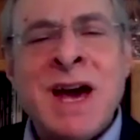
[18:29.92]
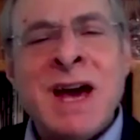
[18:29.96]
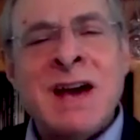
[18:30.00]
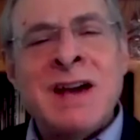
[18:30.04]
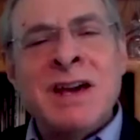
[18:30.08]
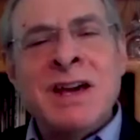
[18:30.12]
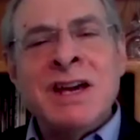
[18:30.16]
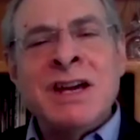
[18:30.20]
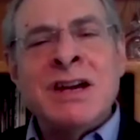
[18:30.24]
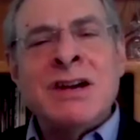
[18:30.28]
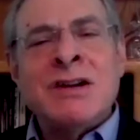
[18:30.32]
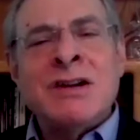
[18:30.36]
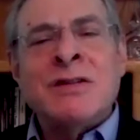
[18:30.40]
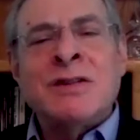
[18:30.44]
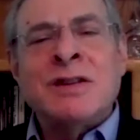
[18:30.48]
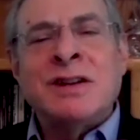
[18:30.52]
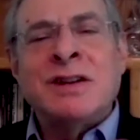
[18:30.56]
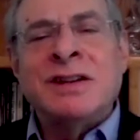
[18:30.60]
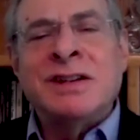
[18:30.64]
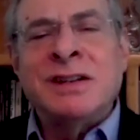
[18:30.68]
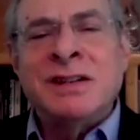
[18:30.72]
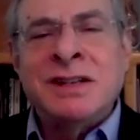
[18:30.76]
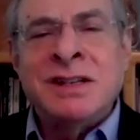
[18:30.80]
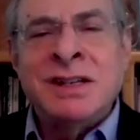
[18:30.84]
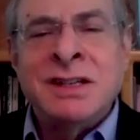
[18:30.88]
back here
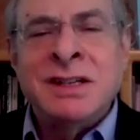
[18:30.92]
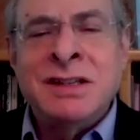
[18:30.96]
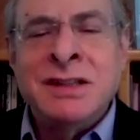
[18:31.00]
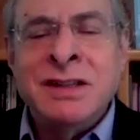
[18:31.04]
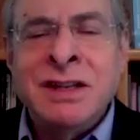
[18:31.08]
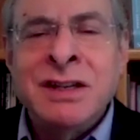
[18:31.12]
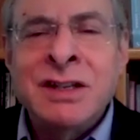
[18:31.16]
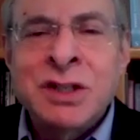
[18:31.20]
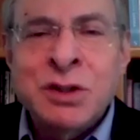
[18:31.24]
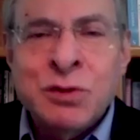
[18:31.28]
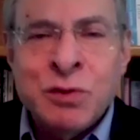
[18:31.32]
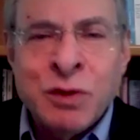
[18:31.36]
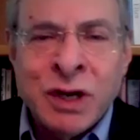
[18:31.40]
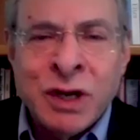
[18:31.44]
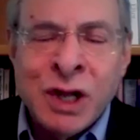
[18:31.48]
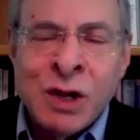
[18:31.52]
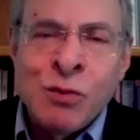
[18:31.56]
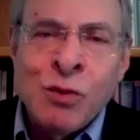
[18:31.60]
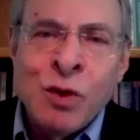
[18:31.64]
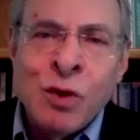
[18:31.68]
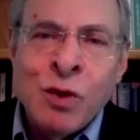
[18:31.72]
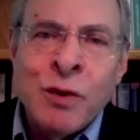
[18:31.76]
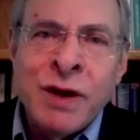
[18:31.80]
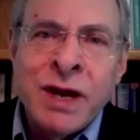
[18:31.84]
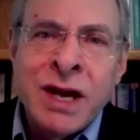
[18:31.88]
in this
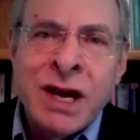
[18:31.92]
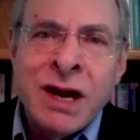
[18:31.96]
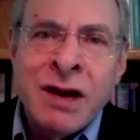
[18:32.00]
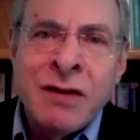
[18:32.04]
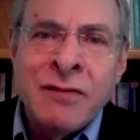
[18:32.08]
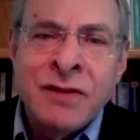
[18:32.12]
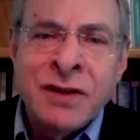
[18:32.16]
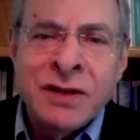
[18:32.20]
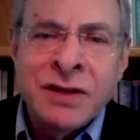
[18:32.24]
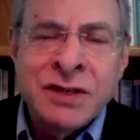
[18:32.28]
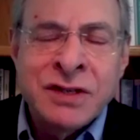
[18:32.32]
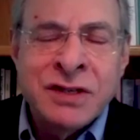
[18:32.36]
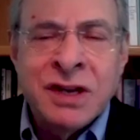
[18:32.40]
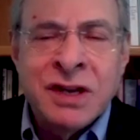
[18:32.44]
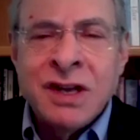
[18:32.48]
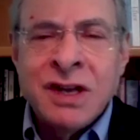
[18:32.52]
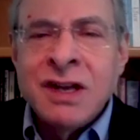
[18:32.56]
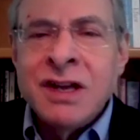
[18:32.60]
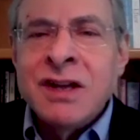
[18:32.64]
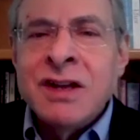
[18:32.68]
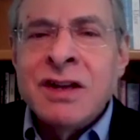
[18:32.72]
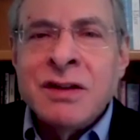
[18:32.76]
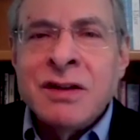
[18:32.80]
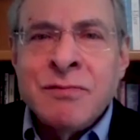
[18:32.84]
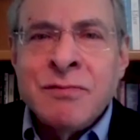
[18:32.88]
realm where we have this
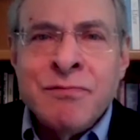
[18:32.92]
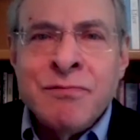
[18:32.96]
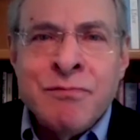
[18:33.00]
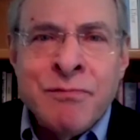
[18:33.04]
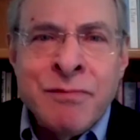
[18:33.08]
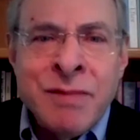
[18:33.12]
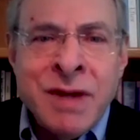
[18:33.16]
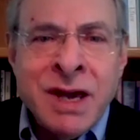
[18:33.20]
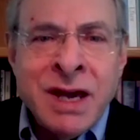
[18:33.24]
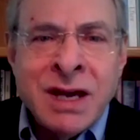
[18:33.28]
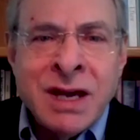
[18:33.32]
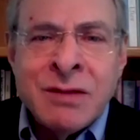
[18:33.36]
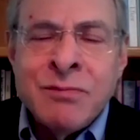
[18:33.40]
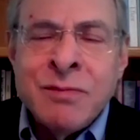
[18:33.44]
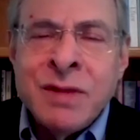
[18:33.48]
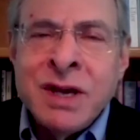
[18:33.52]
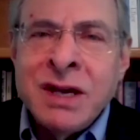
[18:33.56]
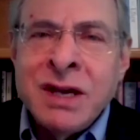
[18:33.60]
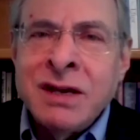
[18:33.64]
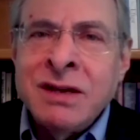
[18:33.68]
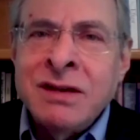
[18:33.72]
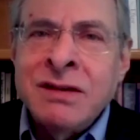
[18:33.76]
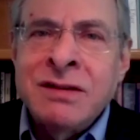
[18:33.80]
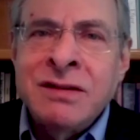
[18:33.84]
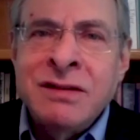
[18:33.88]

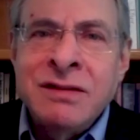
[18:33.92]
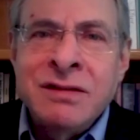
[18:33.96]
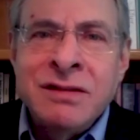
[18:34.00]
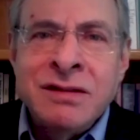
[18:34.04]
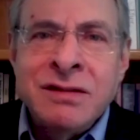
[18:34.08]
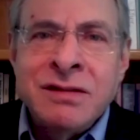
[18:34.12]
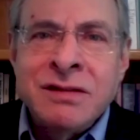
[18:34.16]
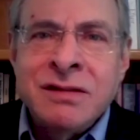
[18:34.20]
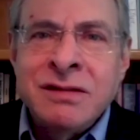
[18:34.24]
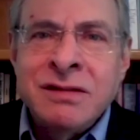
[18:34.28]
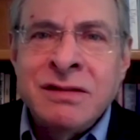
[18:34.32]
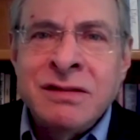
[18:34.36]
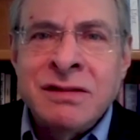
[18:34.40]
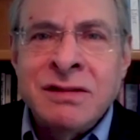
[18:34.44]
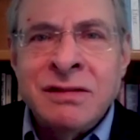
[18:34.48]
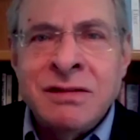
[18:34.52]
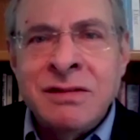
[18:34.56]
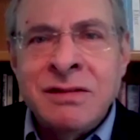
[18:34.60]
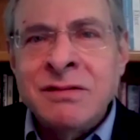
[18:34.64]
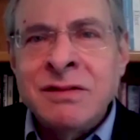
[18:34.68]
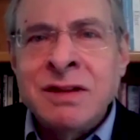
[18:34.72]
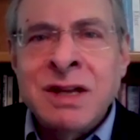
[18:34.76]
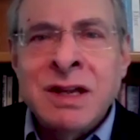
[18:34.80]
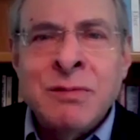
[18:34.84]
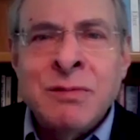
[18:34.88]
man-made
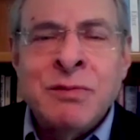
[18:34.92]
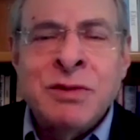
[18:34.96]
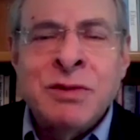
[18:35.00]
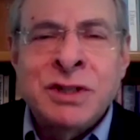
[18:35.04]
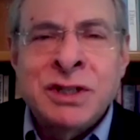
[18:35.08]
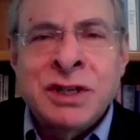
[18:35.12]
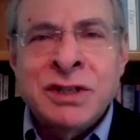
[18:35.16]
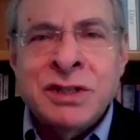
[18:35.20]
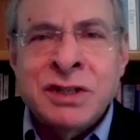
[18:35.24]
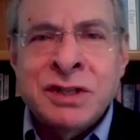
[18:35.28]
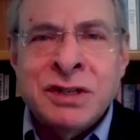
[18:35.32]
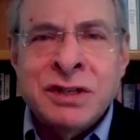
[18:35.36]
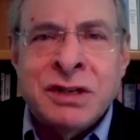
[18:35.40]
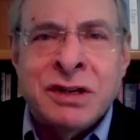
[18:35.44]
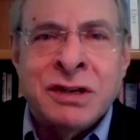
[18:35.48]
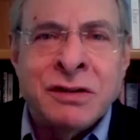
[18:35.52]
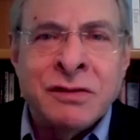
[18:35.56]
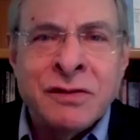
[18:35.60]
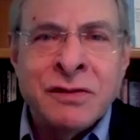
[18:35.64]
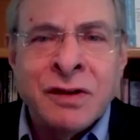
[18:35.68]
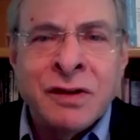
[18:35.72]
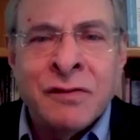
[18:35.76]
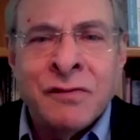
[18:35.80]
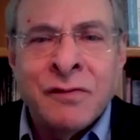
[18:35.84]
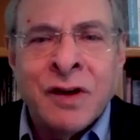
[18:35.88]
imposition
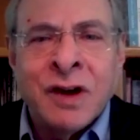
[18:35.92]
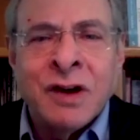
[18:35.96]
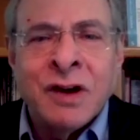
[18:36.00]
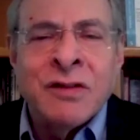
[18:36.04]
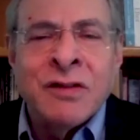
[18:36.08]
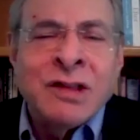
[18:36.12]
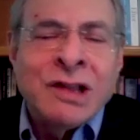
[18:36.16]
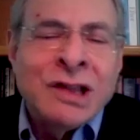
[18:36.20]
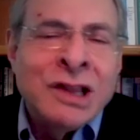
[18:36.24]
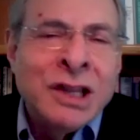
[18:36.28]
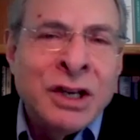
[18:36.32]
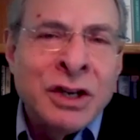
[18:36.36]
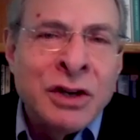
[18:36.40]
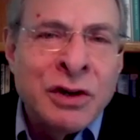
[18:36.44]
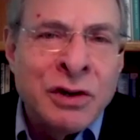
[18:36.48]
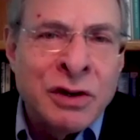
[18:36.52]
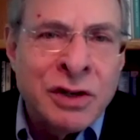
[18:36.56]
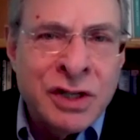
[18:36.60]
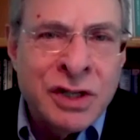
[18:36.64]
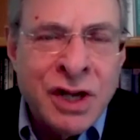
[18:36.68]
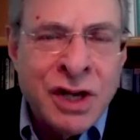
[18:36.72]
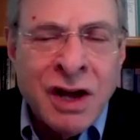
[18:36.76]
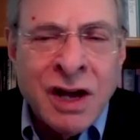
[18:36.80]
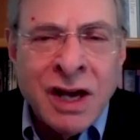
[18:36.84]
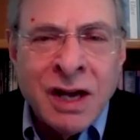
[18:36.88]
of, of, of uh, linear
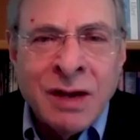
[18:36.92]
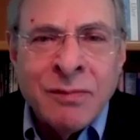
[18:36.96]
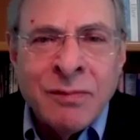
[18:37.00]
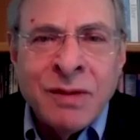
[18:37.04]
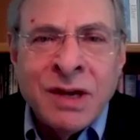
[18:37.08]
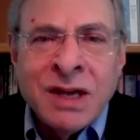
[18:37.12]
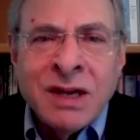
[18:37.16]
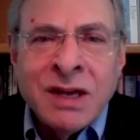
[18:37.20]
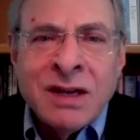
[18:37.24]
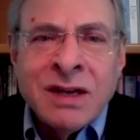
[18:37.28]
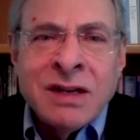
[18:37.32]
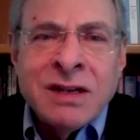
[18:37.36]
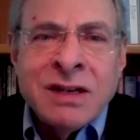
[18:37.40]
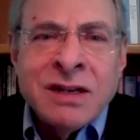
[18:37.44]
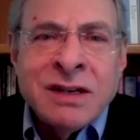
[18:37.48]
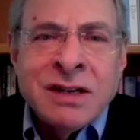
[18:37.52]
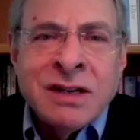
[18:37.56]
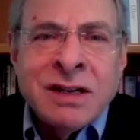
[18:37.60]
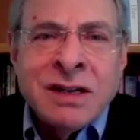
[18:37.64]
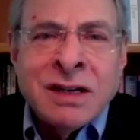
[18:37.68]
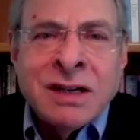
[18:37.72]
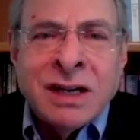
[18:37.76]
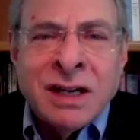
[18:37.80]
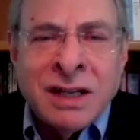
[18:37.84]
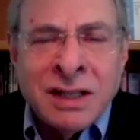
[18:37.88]
time,
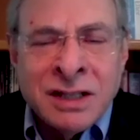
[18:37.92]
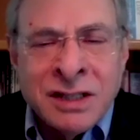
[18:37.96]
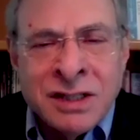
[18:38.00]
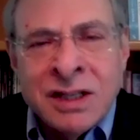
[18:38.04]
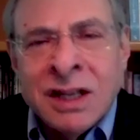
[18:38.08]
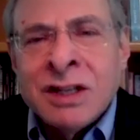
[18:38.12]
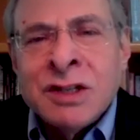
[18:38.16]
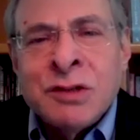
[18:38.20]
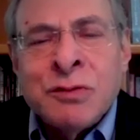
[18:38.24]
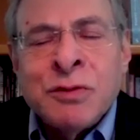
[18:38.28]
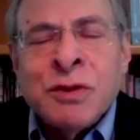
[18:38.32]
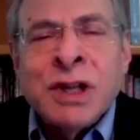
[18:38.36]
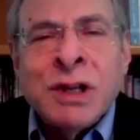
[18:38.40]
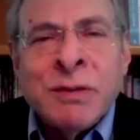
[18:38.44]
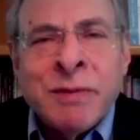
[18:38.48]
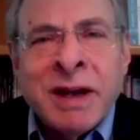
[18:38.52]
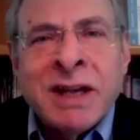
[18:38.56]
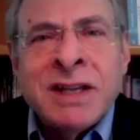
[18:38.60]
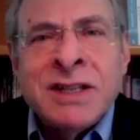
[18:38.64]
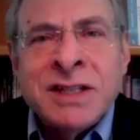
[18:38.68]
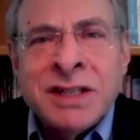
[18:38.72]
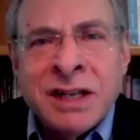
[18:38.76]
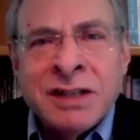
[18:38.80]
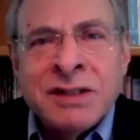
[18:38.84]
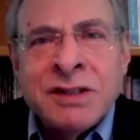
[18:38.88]
uh, it doesn't really
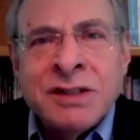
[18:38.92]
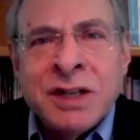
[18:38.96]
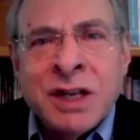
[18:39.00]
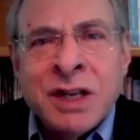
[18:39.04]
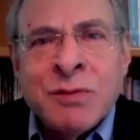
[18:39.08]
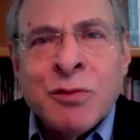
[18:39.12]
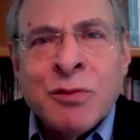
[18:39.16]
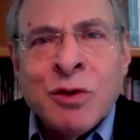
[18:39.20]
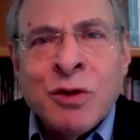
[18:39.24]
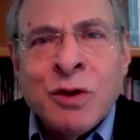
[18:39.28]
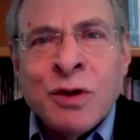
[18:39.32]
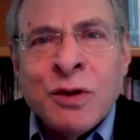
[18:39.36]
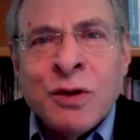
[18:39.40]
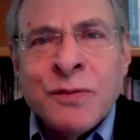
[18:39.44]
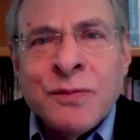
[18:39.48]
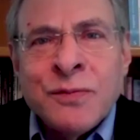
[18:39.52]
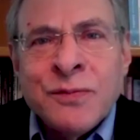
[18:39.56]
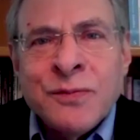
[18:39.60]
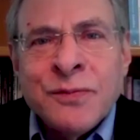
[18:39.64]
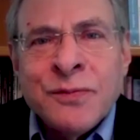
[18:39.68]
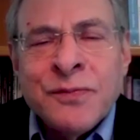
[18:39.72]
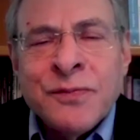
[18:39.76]
make sense anymore.